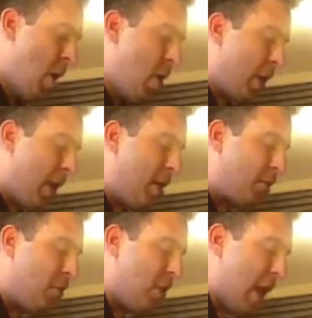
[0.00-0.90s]
Okay,
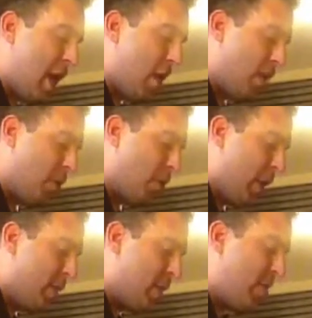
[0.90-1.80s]
so now the
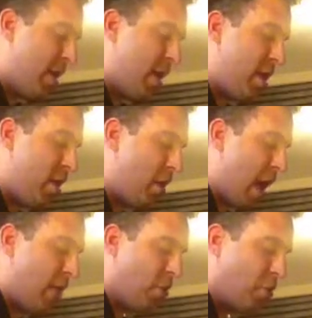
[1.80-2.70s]
reason that
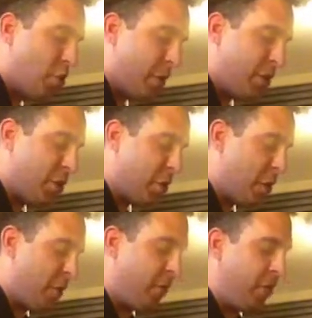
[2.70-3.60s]
I told you to
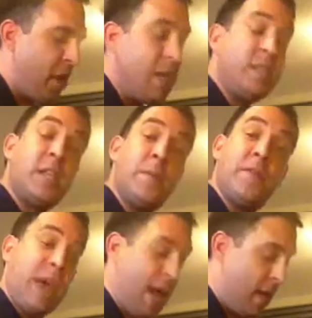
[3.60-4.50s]
reserve some of
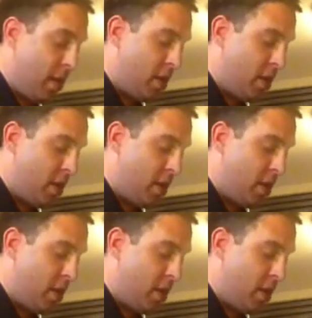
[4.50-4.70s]
that